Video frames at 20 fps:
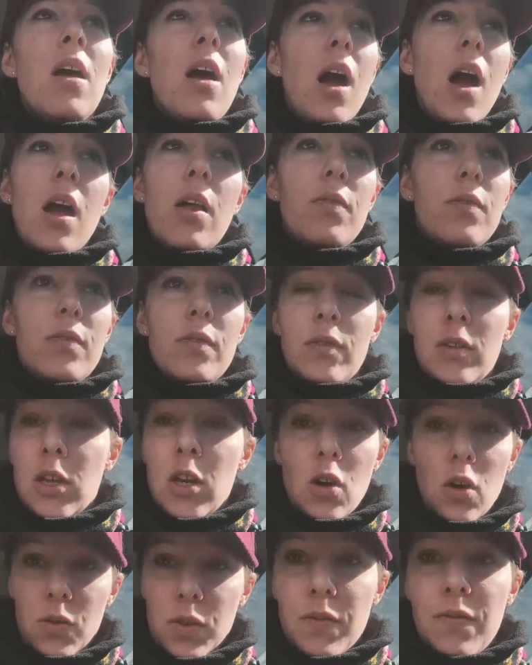and,
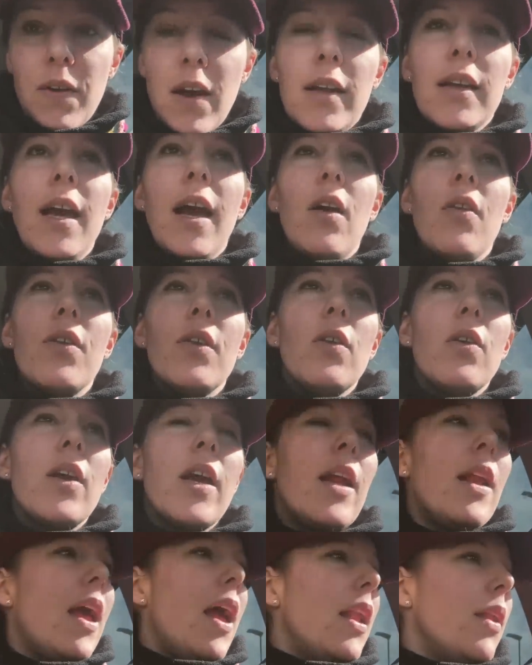you know, they're fairly healthy
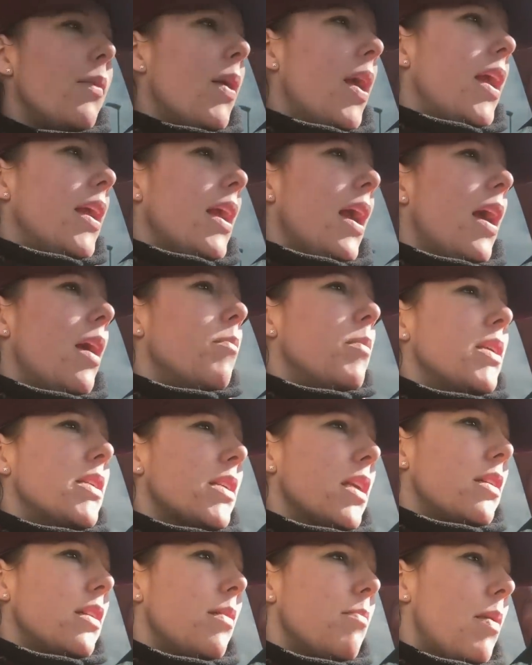looking. Anyway, he
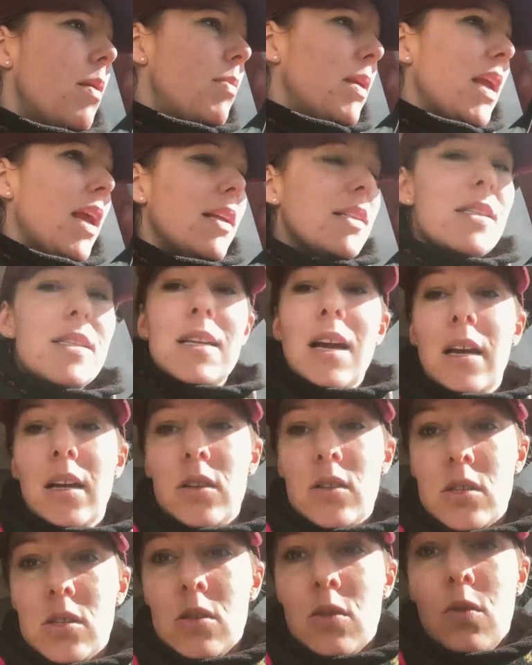said they may be getting
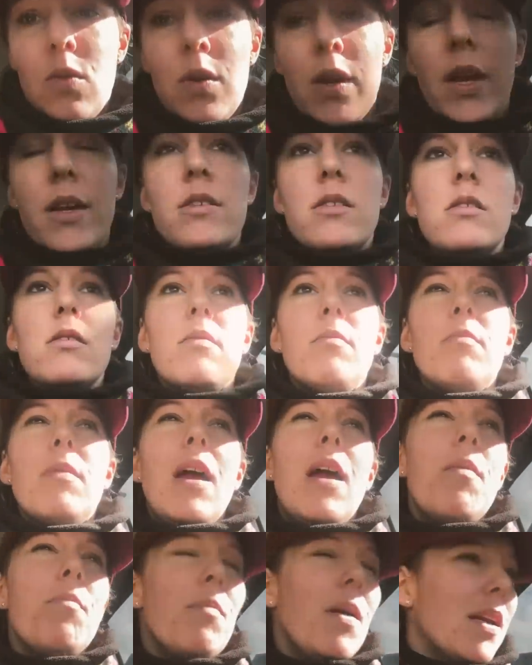staggers, so go and get some
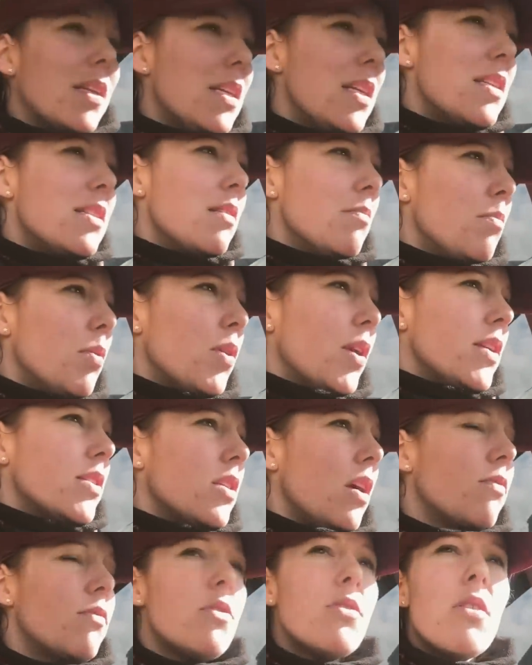magnesium buckets.
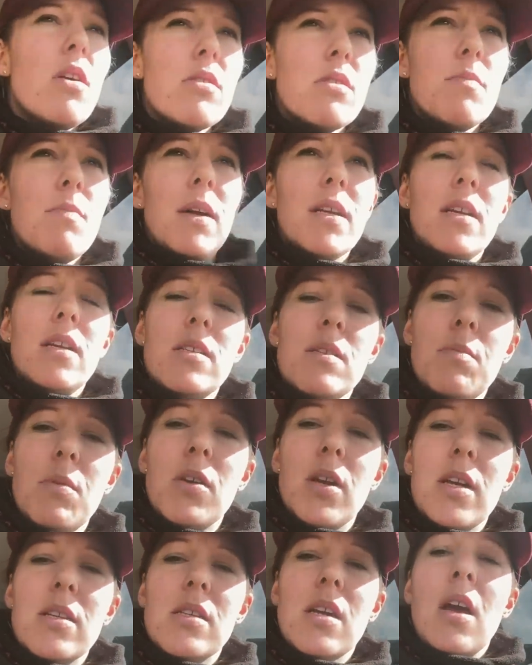So I've just got some magnesium
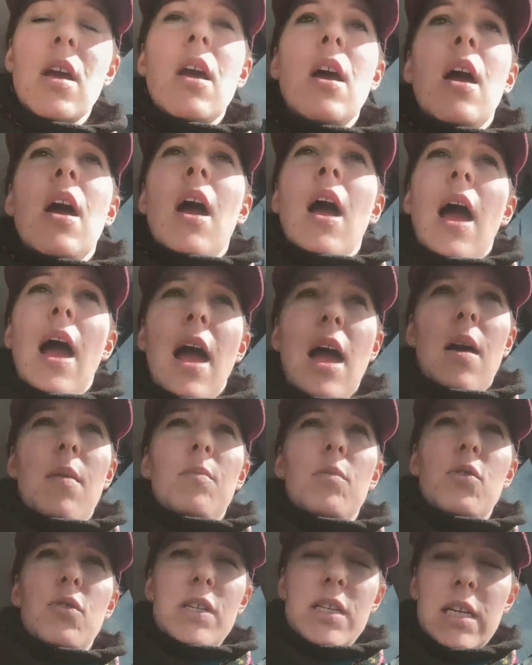buckets,
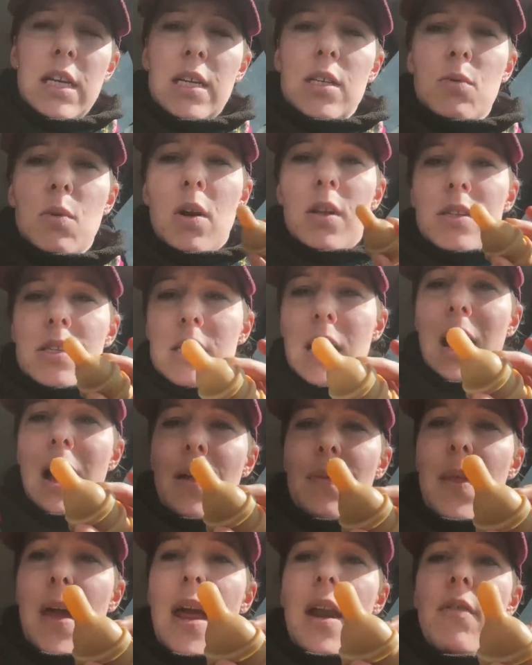Chrysalix ones,
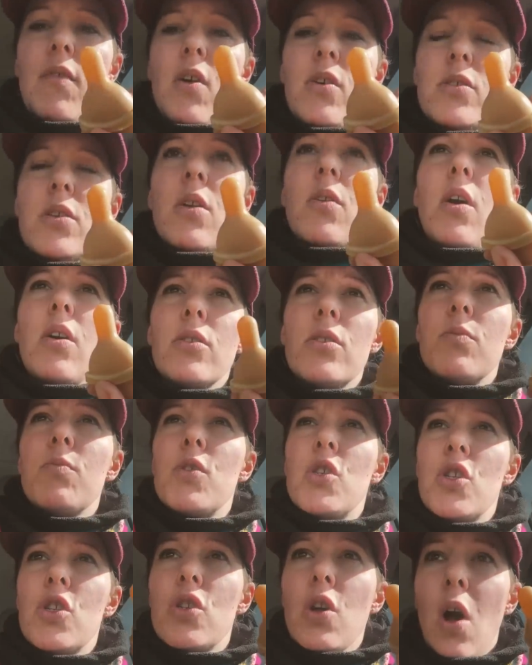and then I've also got some
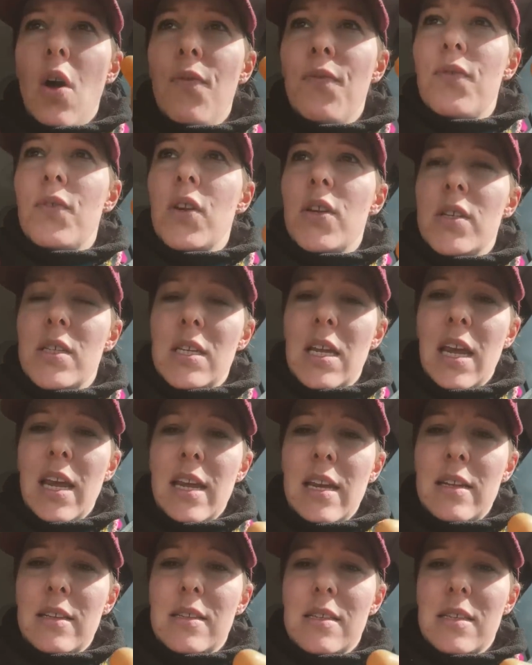softer
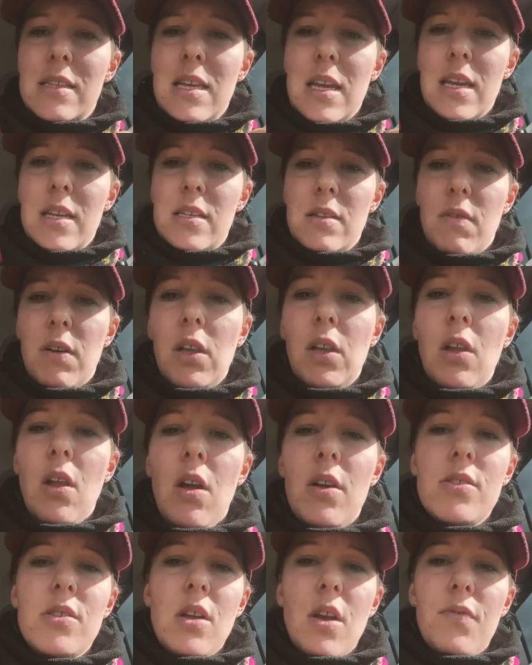teats. These are a
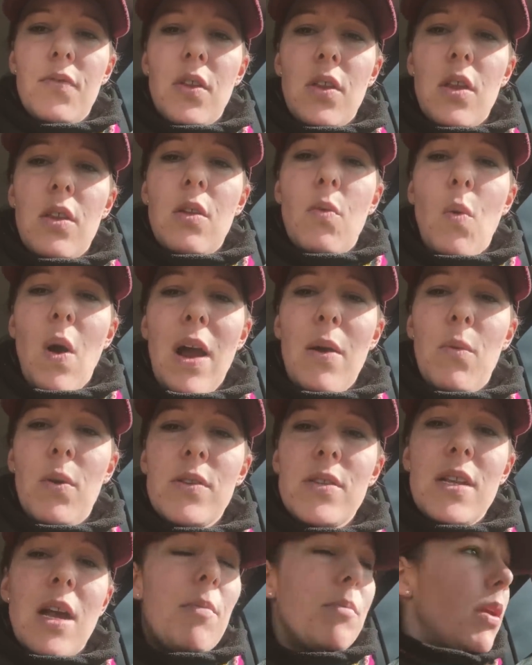lot softer than the white
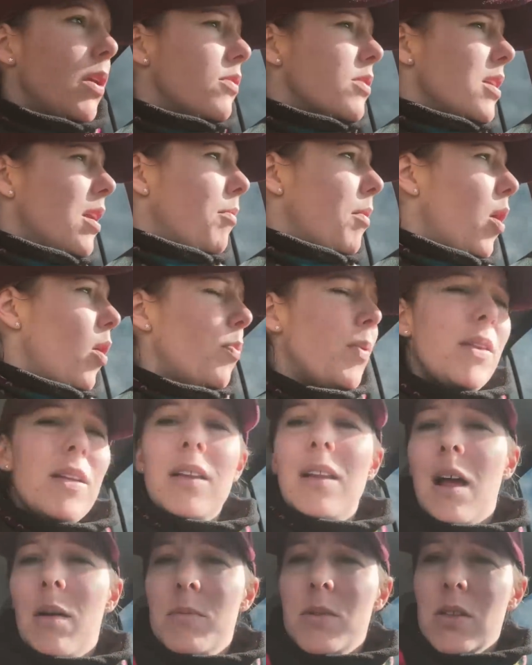ones that I'm using. I'm hoping the
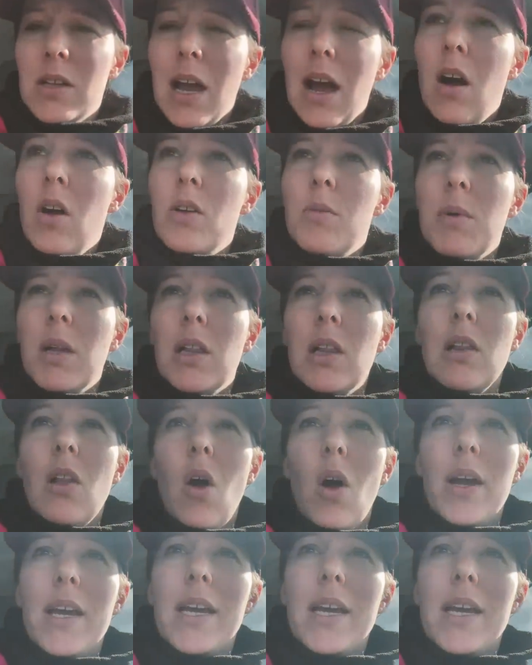lambs will get on them a lot